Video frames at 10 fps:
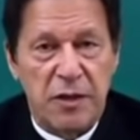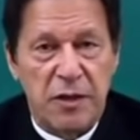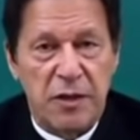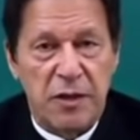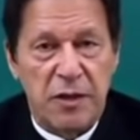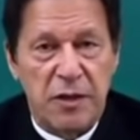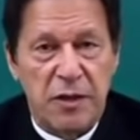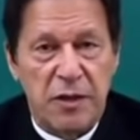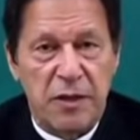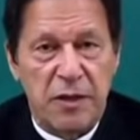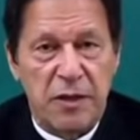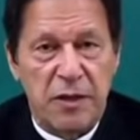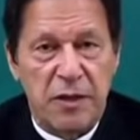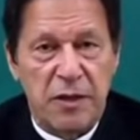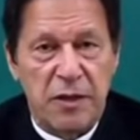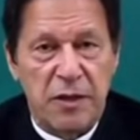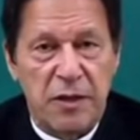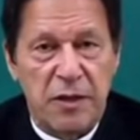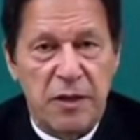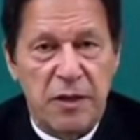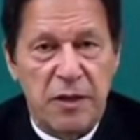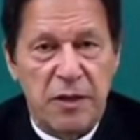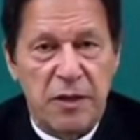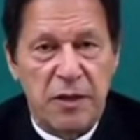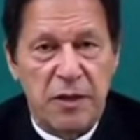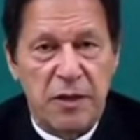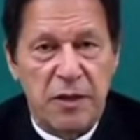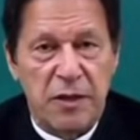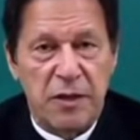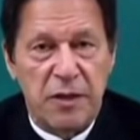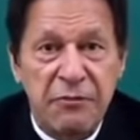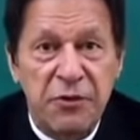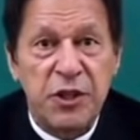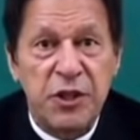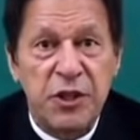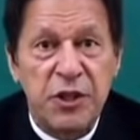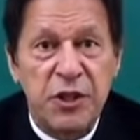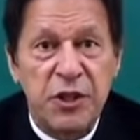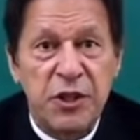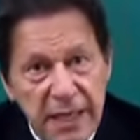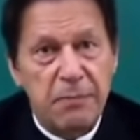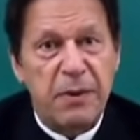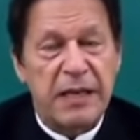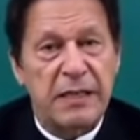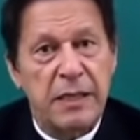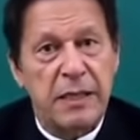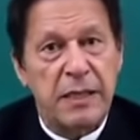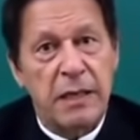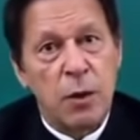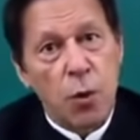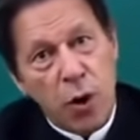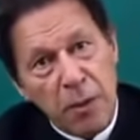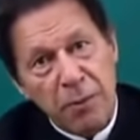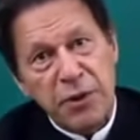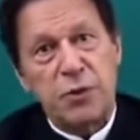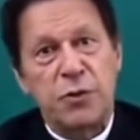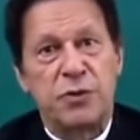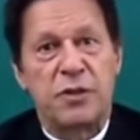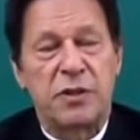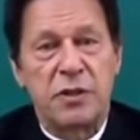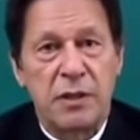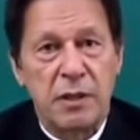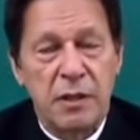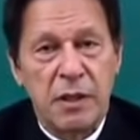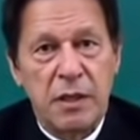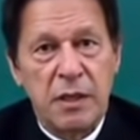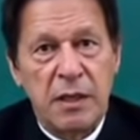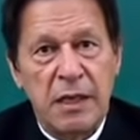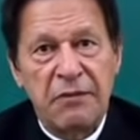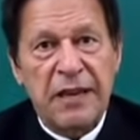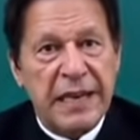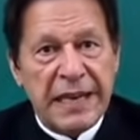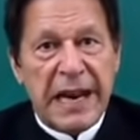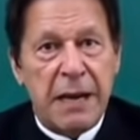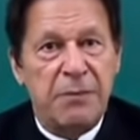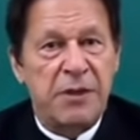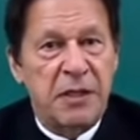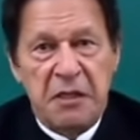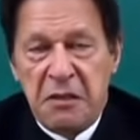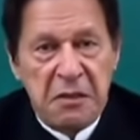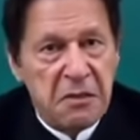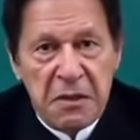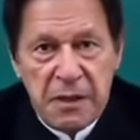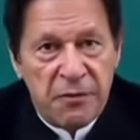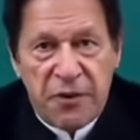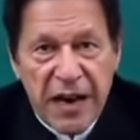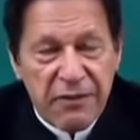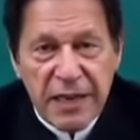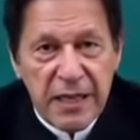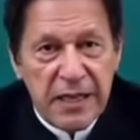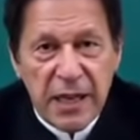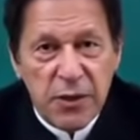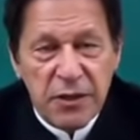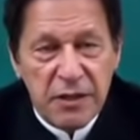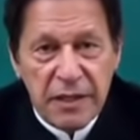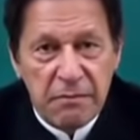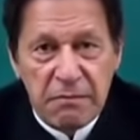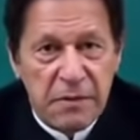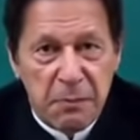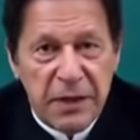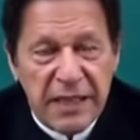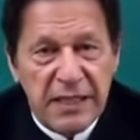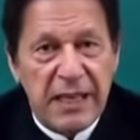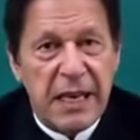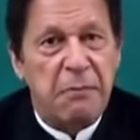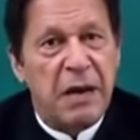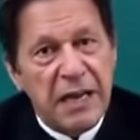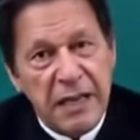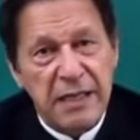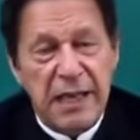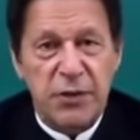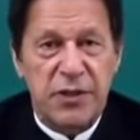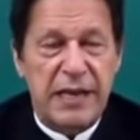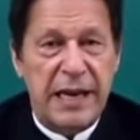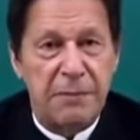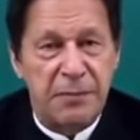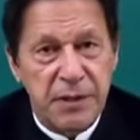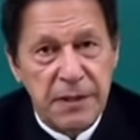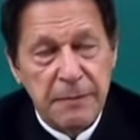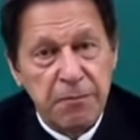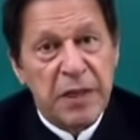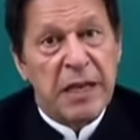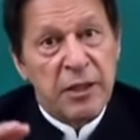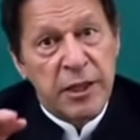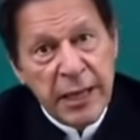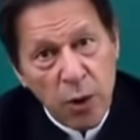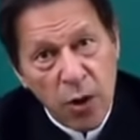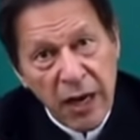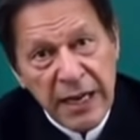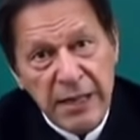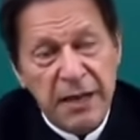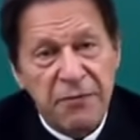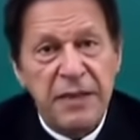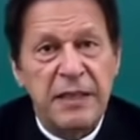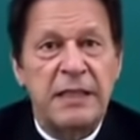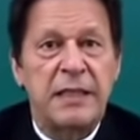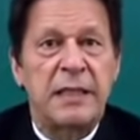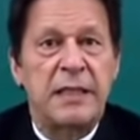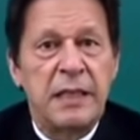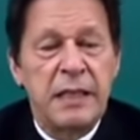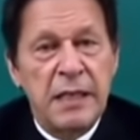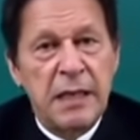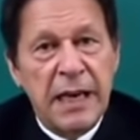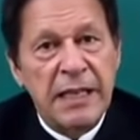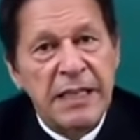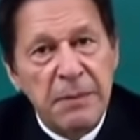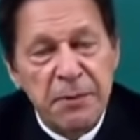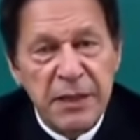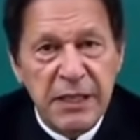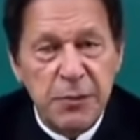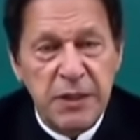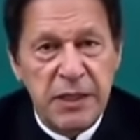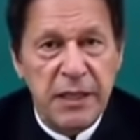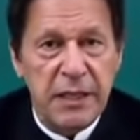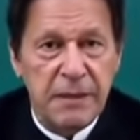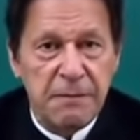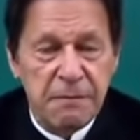Then there were 3 million Afghan refugees still in Pakistan, all Pashtuns, living in camps, 500,000, the biggest camp, 100,000 camps. They all had affinity and sympathies with the